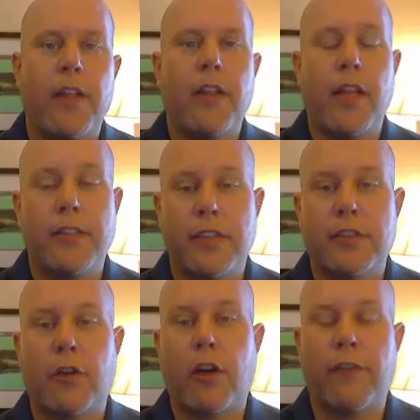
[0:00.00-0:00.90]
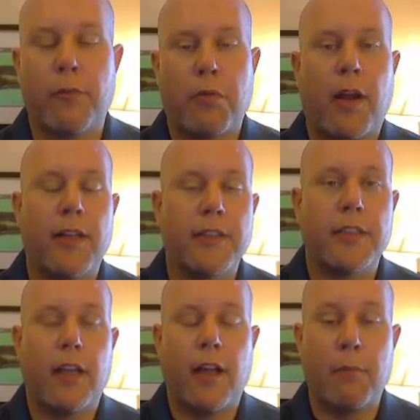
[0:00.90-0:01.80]
it's the start of your
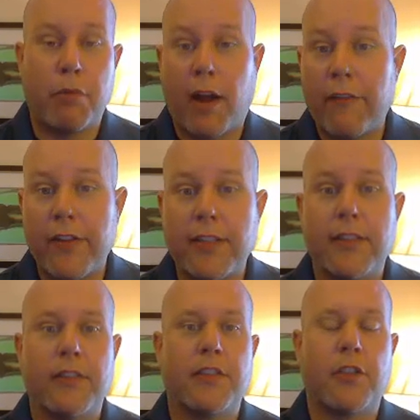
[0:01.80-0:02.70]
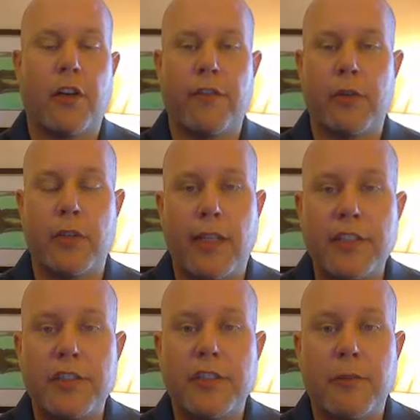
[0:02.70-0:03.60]
profits, it's the start of your
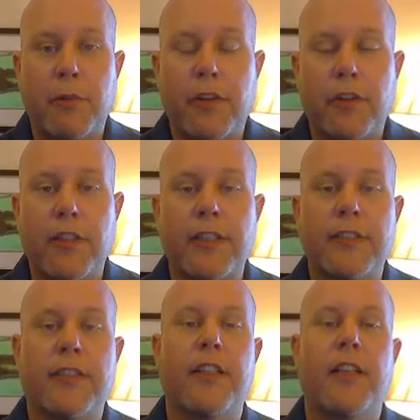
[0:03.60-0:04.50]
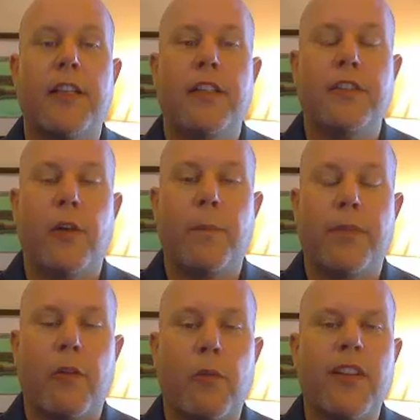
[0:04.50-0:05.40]
relationship with your list. So
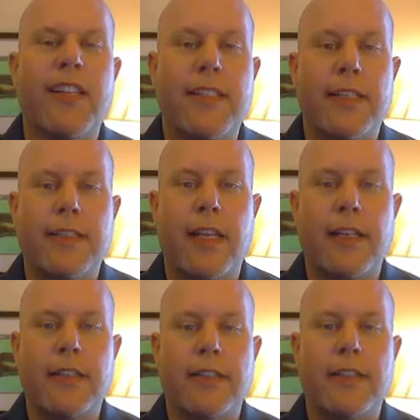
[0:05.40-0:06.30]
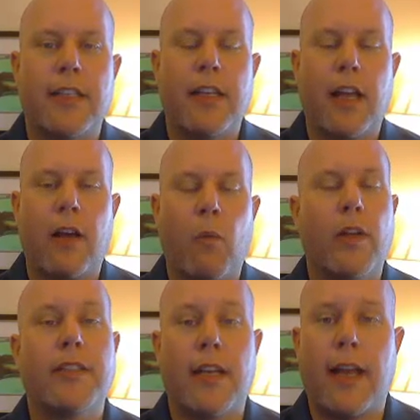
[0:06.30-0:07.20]
it really dictates
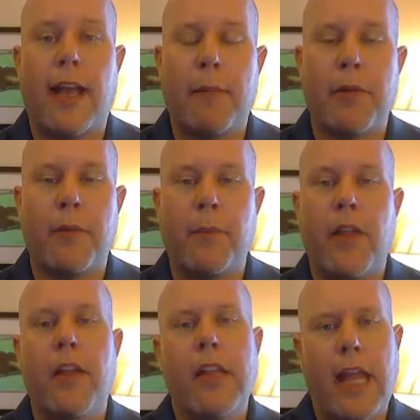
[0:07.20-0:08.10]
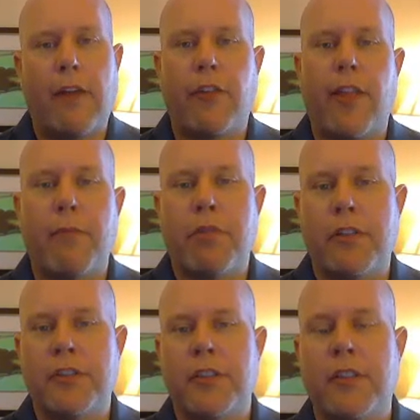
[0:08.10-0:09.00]
what's going to happen after that
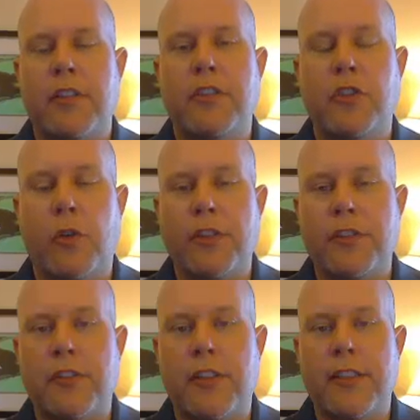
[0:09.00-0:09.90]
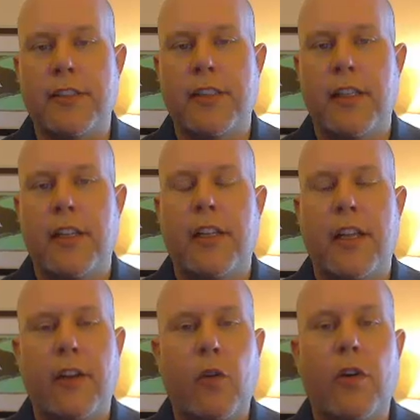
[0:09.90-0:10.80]
person joins your list.
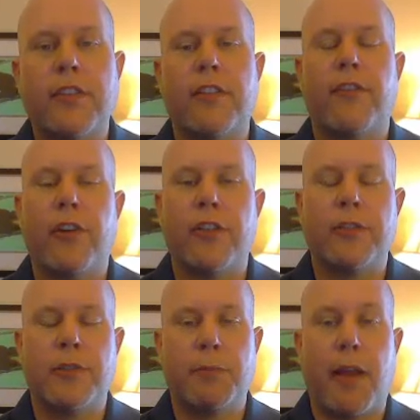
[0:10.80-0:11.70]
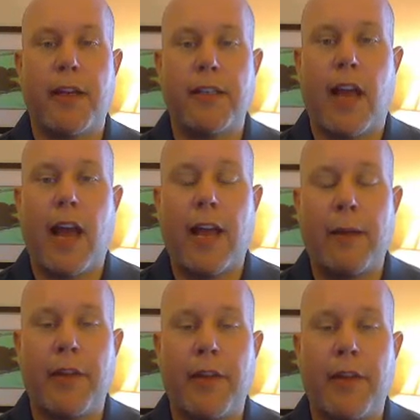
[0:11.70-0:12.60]
And of course, if you're spending
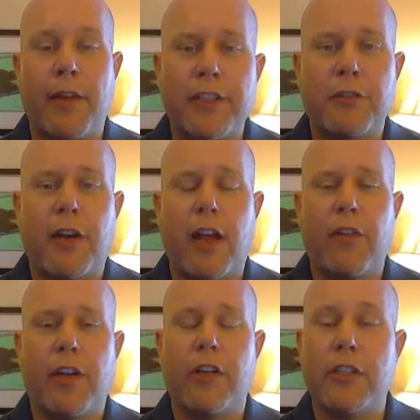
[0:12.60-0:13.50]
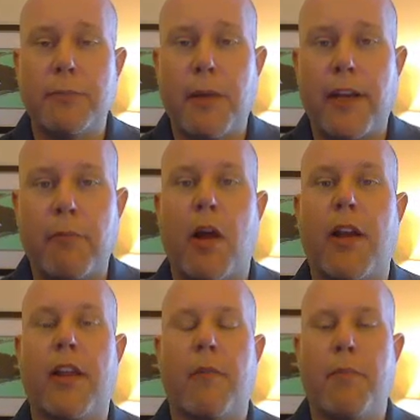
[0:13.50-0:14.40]
time to get free traffic or you're spending
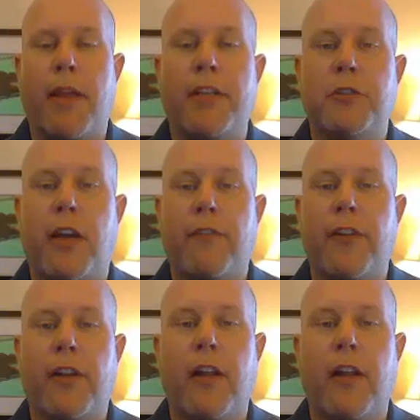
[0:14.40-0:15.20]
money on paid traffic,